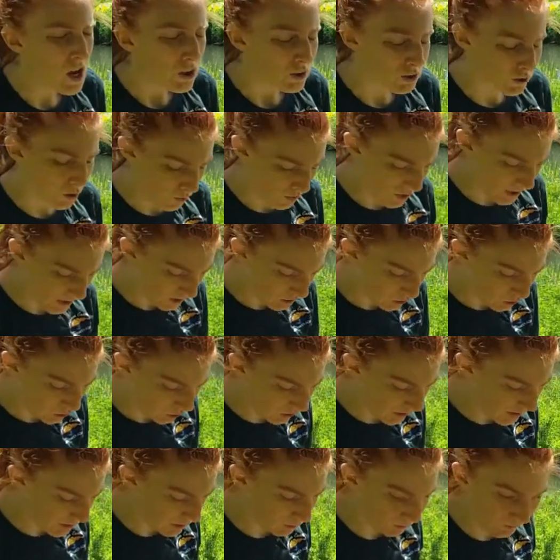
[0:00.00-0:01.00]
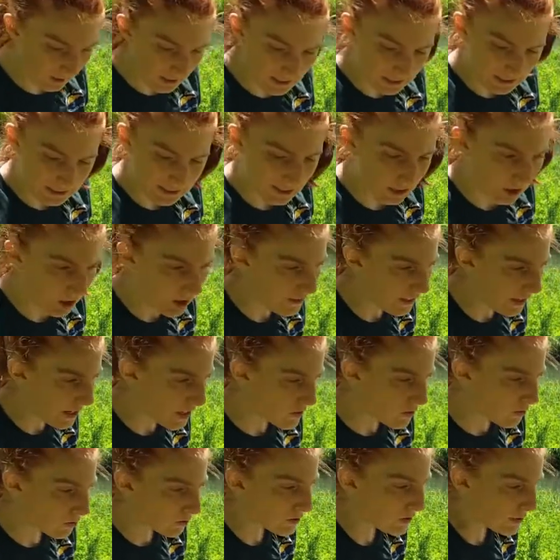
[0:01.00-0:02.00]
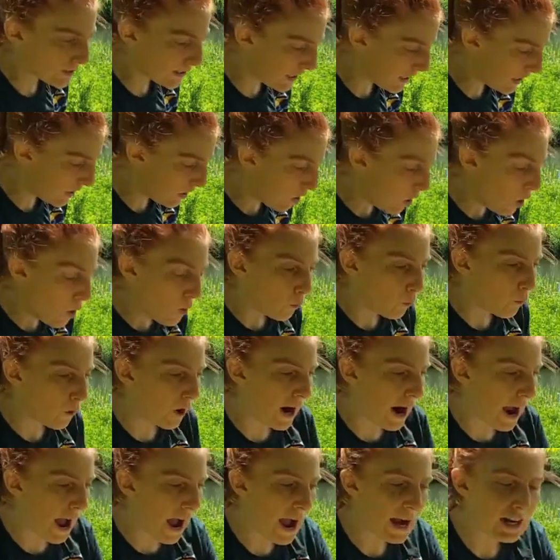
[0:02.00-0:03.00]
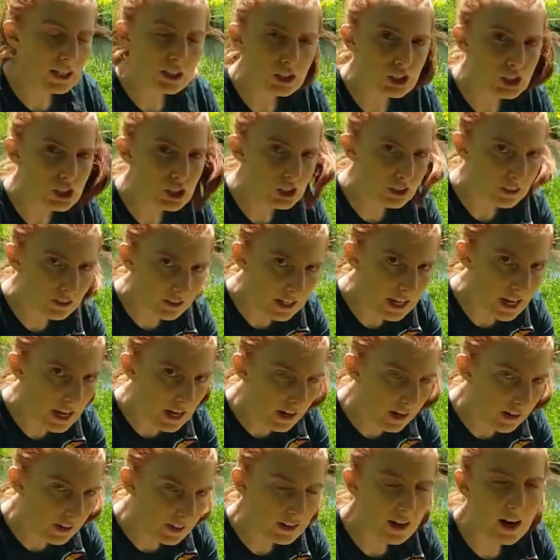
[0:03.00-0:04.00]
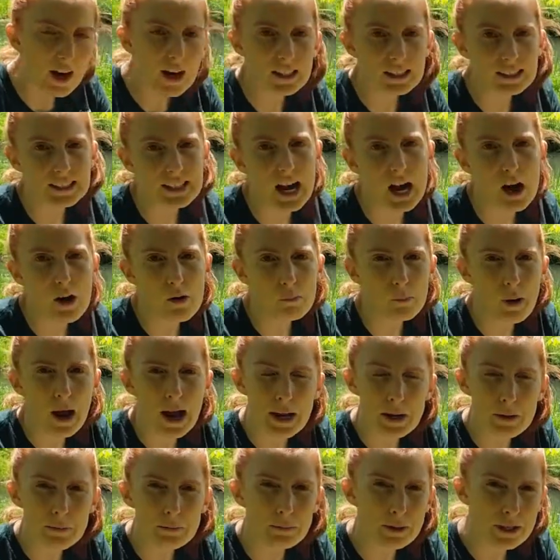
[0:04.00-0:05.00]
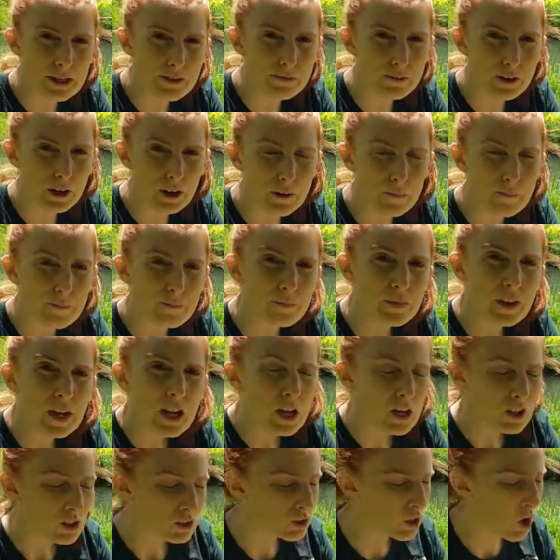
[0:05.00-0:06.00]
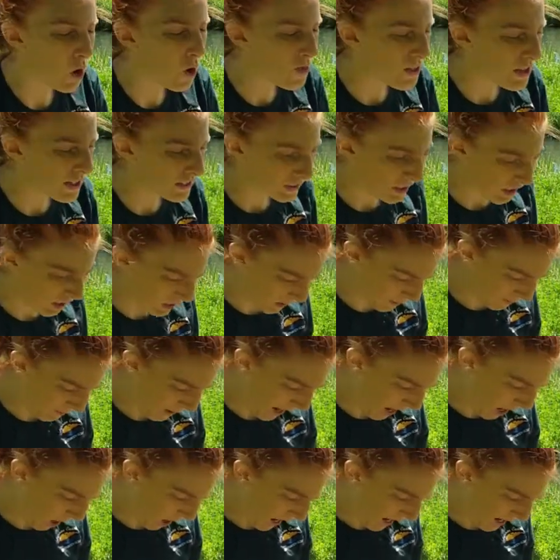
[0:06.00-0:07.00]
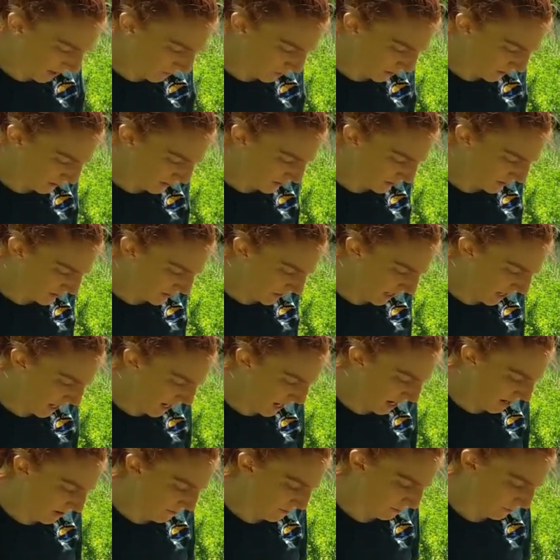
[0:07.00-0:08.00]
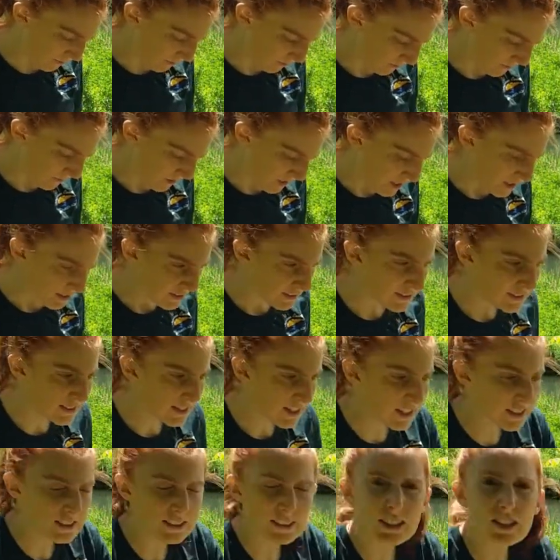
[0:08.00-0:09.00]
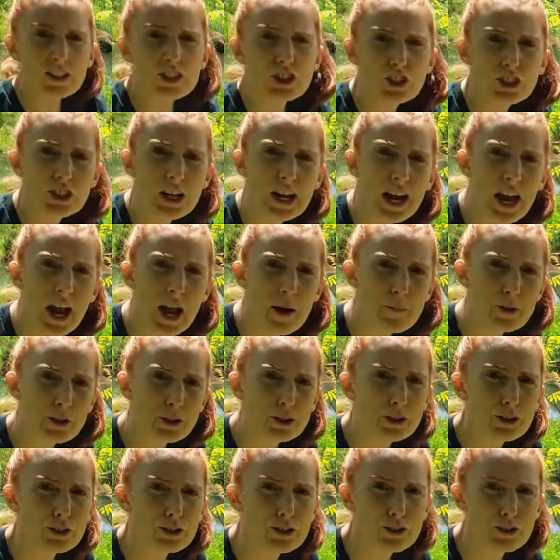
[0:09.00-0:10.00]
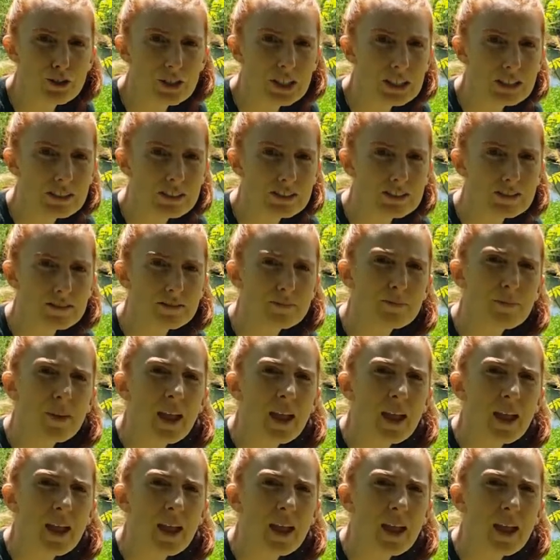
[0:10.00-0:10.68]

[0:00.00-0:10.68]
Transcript: So these trees right here that you see were actually cut down by a beaver. So these are about, I would say, six inch diameter trees.